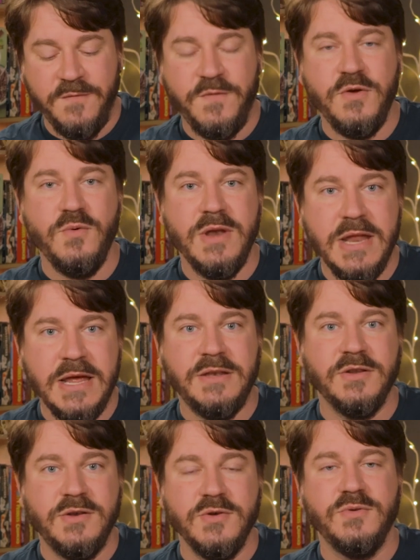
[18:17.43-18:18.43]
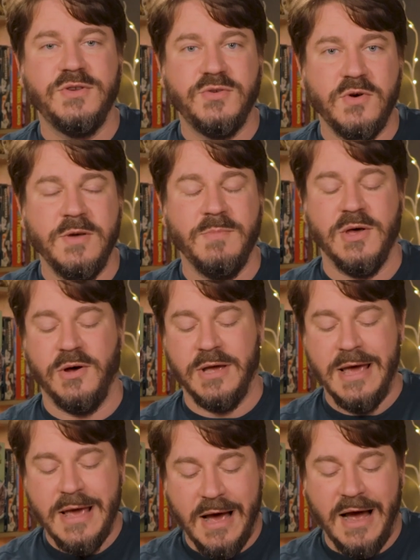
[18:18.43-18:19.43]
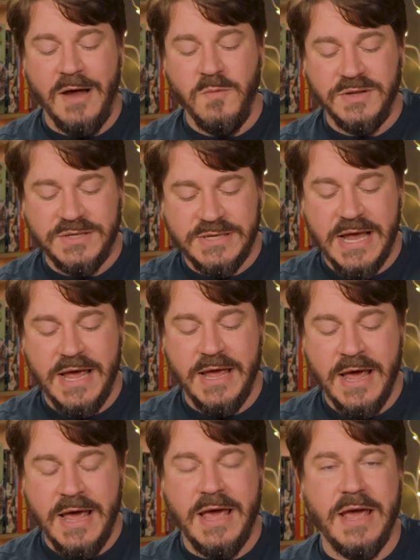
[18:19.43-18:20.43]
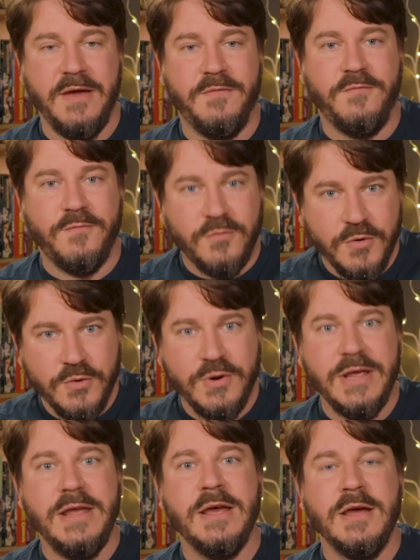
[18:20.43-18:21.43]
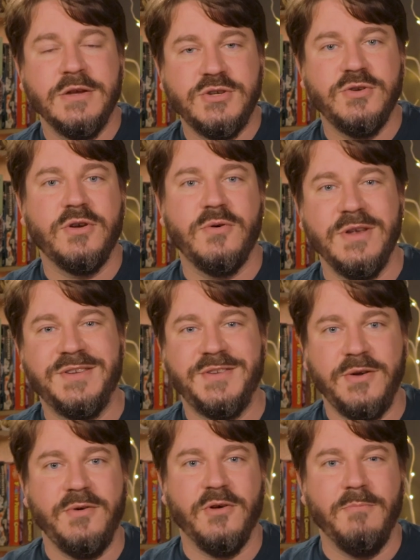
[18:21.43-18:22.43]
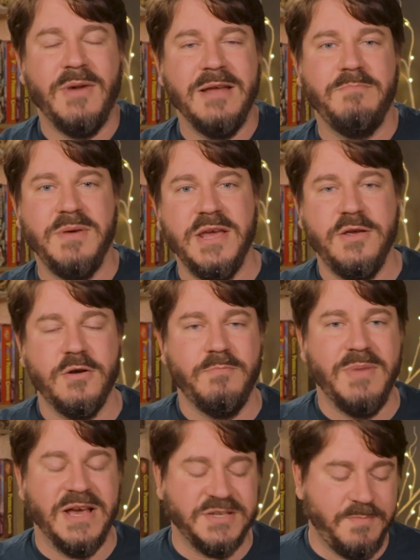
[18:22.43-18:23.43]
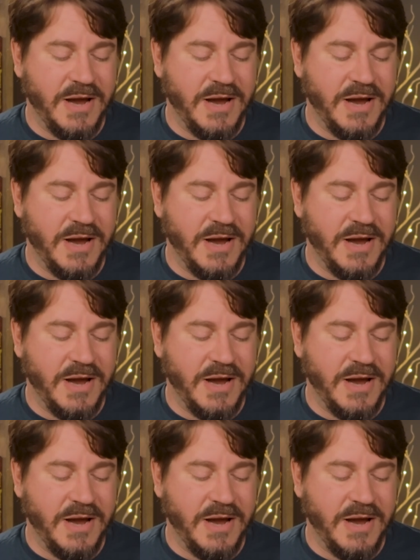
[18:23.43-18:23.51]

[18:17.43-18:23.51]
if you need to do soy milk, I would say a fruity, sugary cereal might be your best